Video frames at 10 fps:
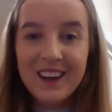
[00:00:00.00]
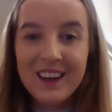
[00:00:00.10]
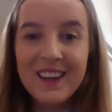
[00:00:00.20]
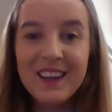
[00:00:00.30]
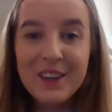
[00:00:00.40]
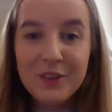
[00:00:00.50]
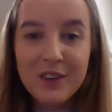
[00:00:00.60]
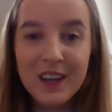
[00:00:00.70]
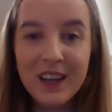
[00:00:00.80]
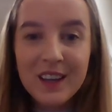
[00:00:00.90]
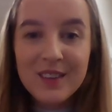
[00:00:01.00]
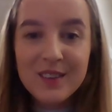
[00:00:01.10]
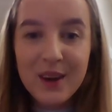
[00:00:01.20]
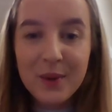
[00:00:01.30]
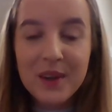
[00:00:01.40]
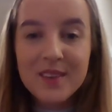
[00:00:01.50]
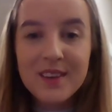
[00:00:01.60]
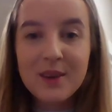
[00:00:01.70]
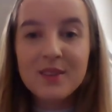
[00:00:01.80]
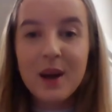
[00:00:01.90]
Hi Year 3, so it's
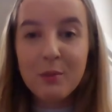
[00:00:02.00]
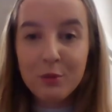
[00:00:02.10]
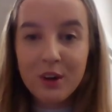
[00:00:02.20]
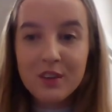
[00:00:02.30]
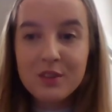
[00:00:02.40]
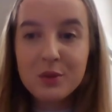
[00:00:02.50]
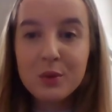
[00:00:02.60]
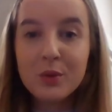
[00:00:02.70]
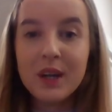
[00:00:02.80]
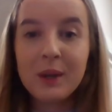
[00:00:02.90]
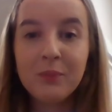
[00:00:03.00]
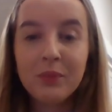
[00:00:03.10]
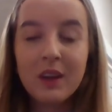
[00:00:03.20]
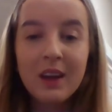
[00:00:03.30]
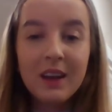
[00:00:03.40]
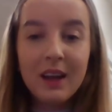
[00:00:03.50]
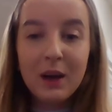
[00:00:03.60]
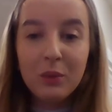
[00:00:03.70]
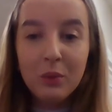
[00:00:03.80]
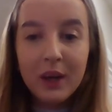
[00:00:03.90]
now time for our story.
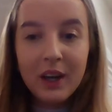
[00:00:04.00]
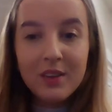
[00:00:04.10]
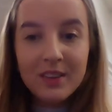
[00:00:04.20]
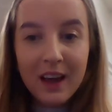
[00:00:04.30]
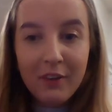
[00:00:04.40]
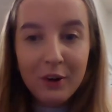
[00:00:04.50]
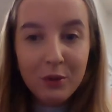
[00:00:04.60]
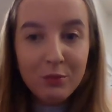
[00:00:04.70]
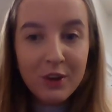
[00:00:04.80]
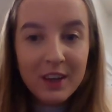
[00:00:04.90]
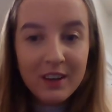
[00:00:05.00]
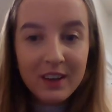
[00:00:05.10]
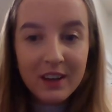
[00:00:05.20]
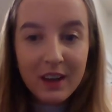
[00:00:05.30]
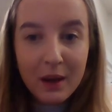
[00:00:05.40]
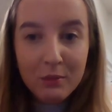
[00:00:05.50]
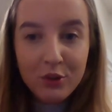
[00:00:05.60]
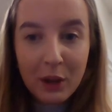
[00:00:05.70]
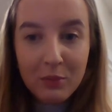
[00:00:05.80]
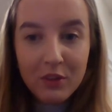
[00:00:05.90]
Now we're going to carry on reading
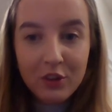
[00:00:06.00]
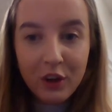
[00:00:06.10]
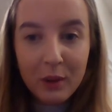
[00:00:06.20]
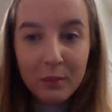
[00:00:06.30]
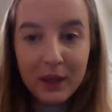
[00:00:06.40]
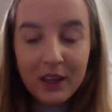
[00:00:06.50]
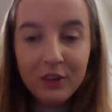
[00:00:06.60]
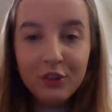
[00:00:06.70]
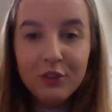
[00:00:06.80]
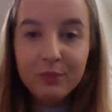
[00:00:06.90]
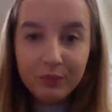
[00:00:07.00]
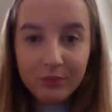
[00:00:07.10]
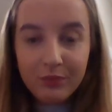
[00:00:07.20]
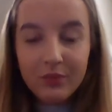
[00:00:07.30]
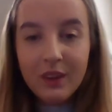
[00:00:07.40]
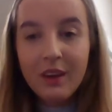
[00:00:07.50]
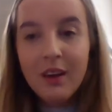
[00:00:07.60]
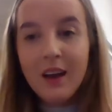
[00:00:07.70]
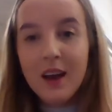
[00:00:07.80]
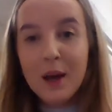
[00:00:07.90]
James and the Giant Peach.
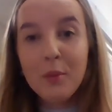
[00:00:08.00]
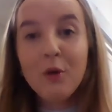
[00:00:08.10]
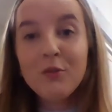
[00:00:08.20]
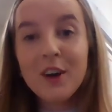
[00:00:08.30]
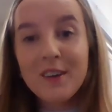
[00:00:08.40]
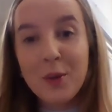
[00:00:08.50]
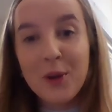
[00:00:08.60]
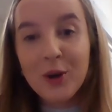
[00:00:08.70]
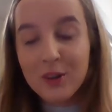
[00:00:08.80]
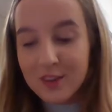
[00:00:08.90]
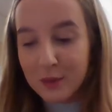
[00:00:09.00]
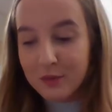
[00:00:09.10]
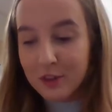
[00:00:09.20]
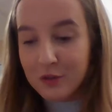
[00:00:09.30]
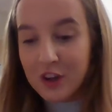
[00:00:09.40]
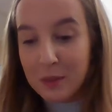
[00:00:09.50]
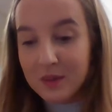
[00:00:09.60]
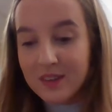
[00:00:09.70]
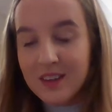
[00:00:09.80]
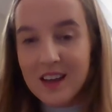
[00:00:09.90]
On Friday we got up to
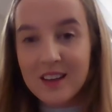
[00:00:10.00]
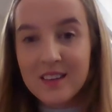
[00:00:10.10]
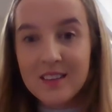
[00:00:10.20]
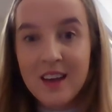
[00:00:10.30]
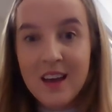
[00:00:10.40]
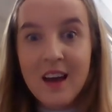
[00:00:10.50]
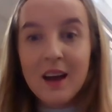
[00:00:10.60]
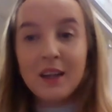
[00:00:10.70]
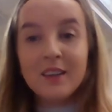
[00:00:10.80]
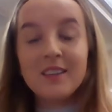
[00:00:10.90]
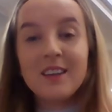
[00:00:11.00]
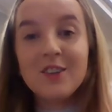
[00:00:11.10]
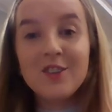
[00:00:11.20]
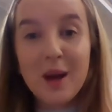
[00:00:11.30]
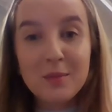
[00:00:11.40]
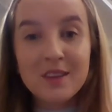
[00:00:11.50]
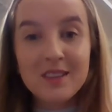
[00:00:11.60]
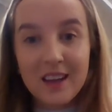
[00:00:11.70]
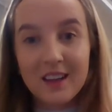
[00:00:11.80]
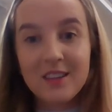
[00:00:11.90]
chapter 6, and in chapter
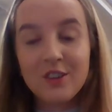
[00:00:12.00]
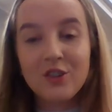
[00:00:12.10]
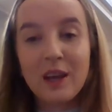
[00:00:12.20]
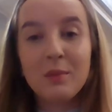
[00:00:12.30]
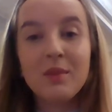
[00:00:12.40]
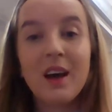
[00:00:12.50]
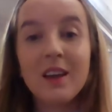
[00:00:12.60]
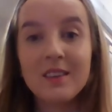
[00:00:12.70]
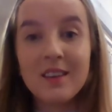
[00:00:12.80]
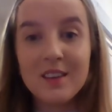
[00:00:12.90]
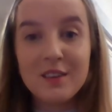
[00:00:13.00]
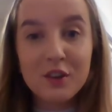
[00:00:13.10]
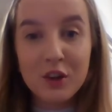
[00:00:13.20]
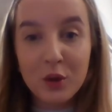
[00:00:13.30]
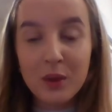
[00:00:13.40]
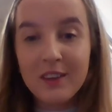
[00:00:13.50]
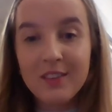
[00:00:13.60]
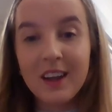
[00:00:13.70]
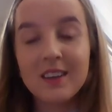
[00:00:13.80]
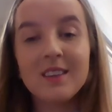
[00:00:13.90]
6 James and his two
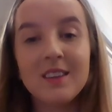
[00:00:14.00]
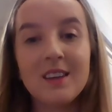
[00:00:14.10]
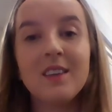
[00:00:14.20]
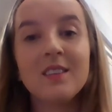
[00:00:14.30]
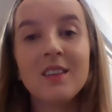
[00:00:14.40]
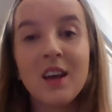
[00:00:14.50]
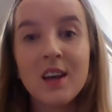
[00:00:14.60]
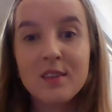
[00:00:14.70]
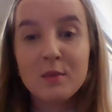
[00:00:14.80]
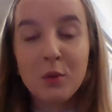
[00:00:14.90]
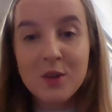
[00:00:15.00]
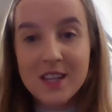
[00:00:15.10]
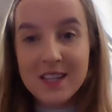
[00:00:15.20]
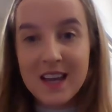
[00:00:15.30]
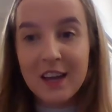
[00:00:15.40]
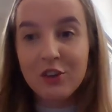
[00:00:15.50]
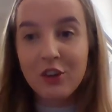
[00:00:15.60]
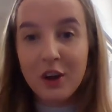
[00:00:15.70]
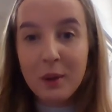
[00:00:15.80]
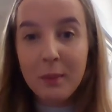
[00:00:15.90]
evil aunties spotted a
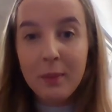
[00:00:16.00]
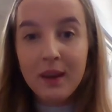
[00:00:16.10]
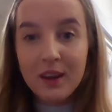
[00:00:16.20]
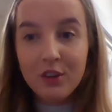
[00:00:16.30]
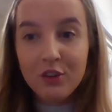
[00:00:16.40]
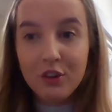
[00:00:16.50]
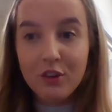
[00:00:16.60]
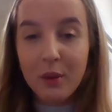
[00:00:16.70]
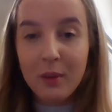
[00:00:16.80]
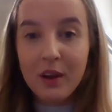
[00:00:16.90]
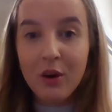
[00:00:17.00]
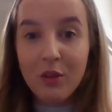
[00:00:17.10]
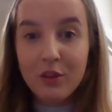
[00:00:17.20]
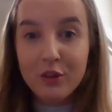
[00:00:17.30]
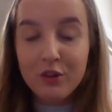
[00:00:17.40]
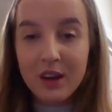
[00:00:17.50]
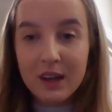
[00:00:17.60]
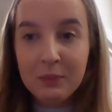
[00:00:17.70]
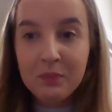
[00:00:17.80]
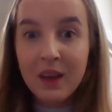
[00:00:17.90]
giant peach growing on the
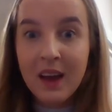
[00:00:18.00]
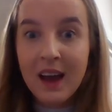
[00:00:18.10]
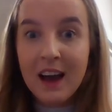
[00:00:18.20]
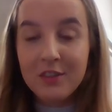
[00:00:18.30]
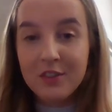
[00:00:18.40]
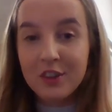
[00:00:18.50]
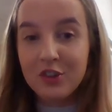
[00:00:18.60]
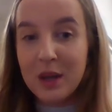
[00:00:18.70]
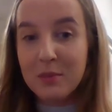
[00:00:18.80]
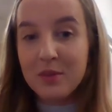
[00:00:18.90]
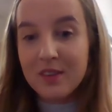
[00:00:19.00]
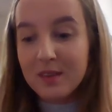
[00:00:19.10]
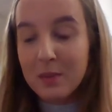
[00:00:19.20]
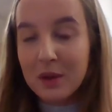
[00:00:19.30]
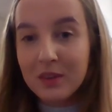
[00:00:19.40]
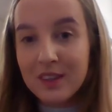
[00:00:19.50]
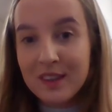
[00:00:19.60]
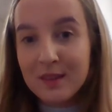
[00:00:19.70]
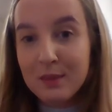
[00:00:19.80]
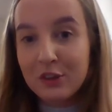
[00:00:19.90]
tree after James had spilled
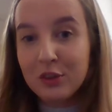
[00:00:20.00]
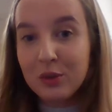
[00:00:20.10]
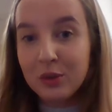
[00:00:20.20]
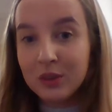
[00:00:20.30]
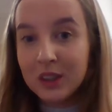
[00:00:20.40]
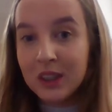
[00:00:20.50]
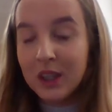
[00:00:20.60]
his magical